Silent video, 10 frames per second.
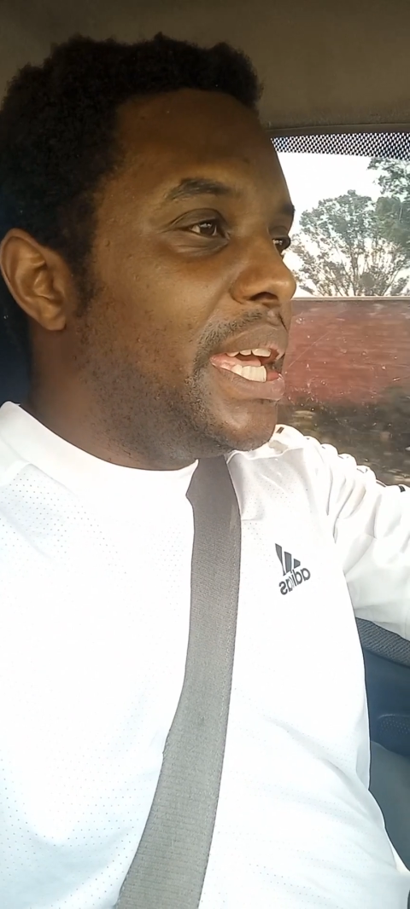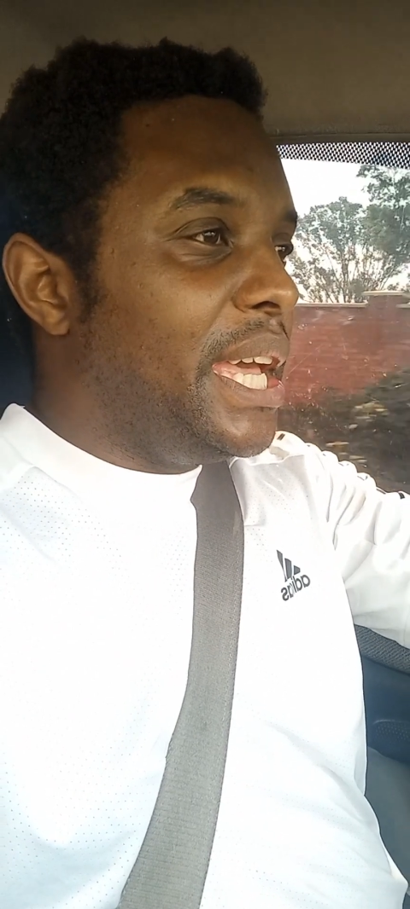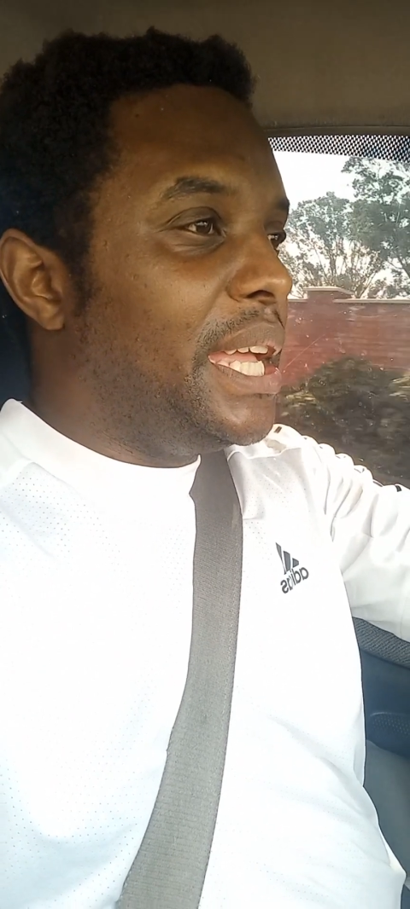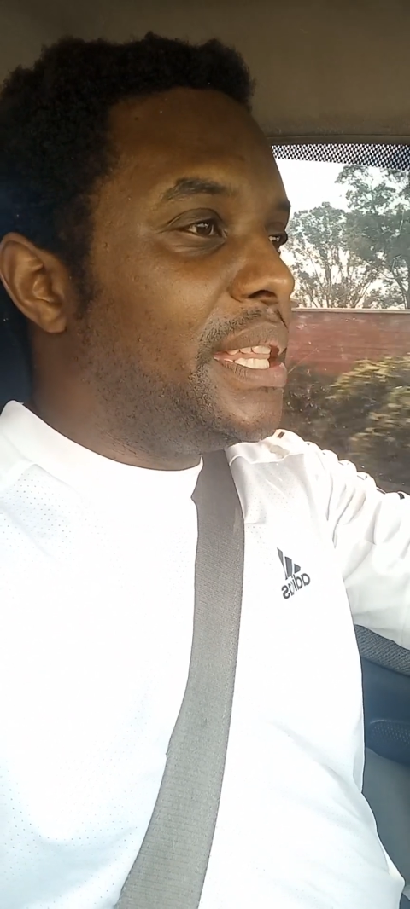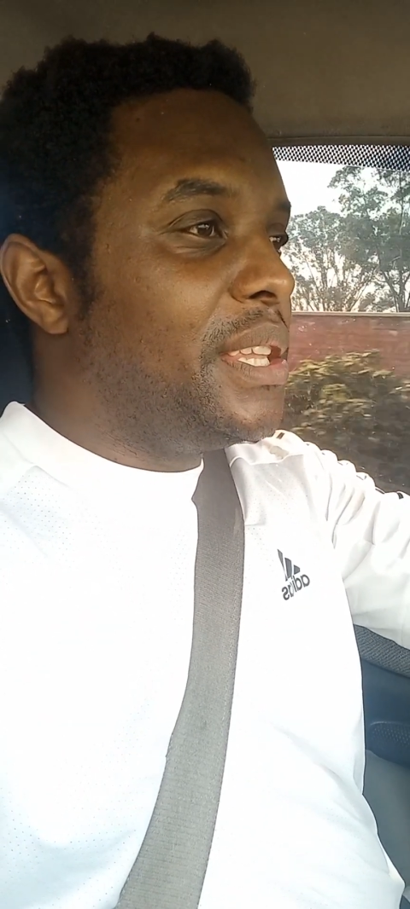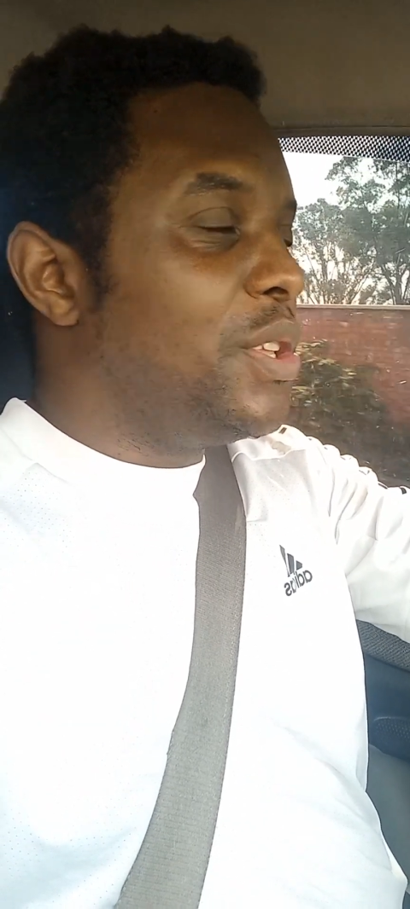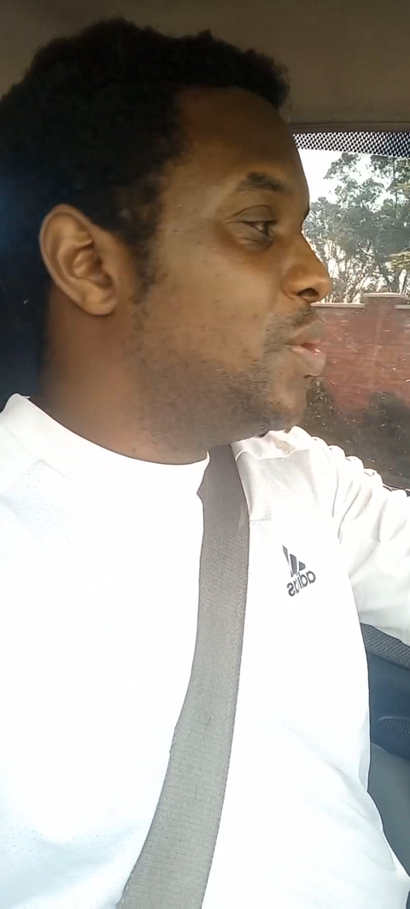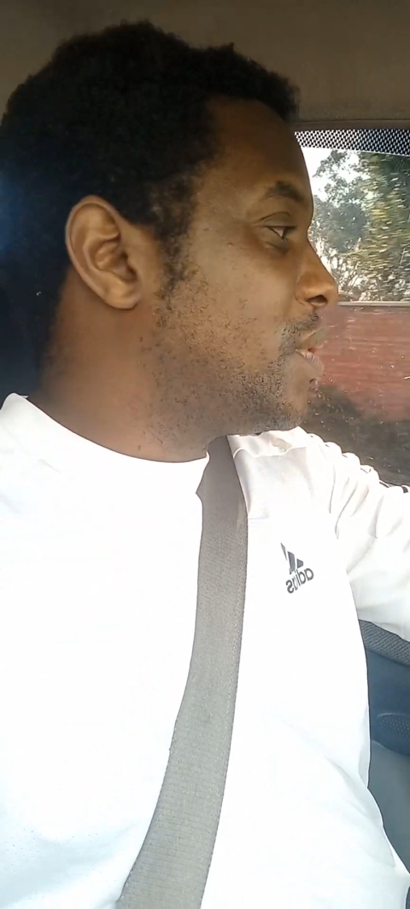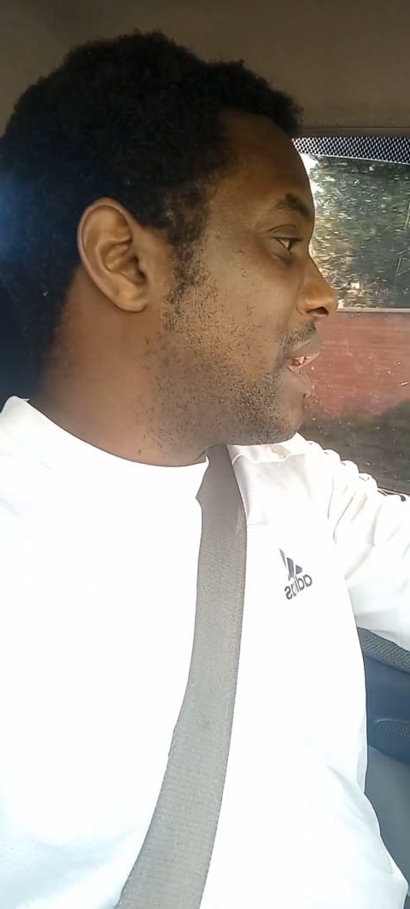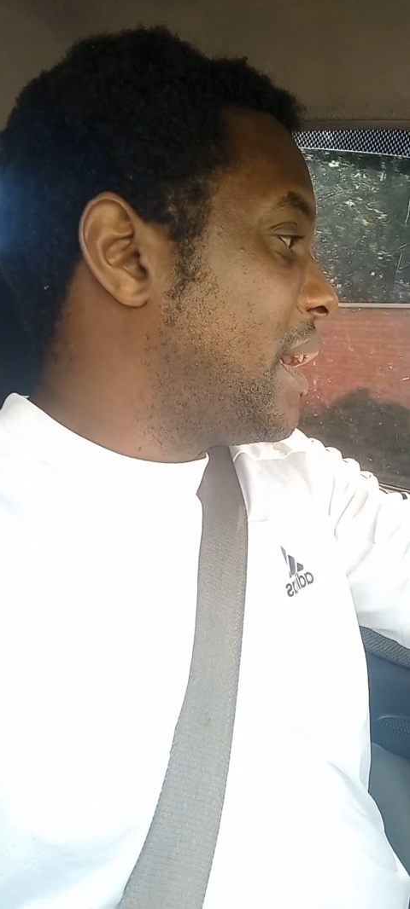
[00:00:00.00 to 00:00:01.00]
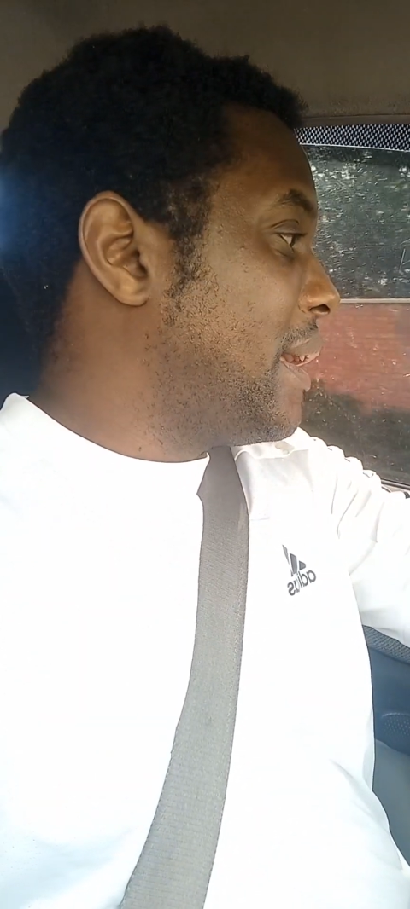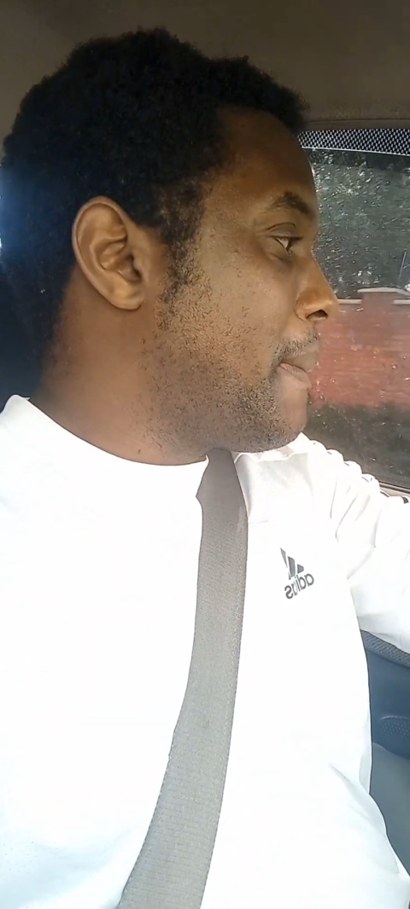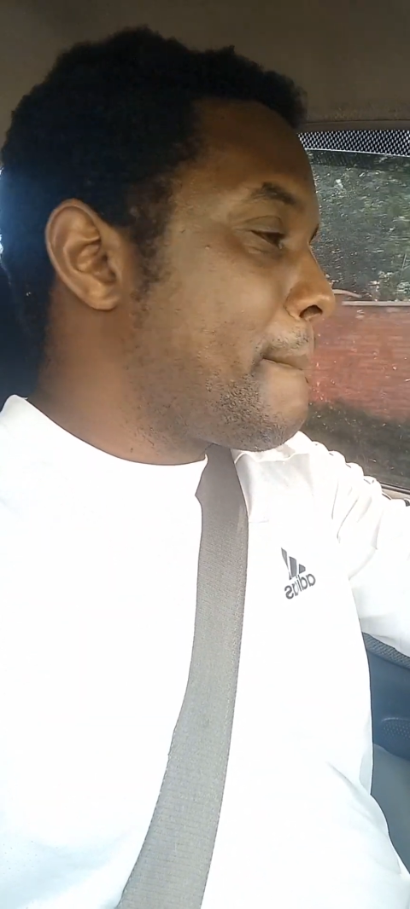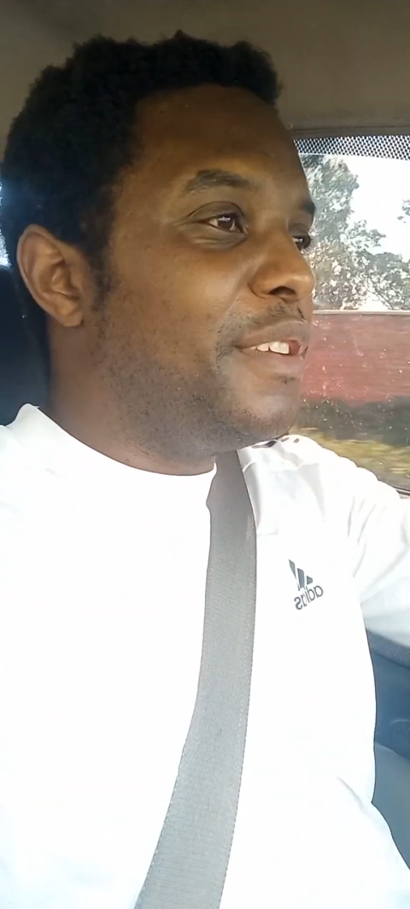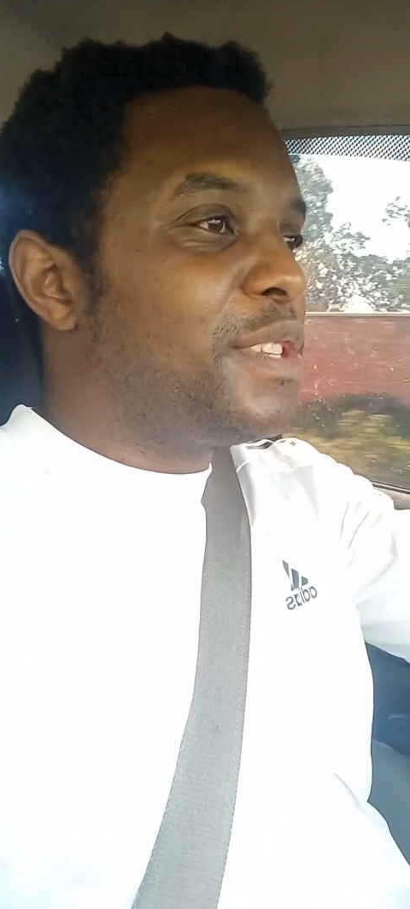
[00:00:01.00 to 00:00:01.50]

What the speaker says: in the UK, the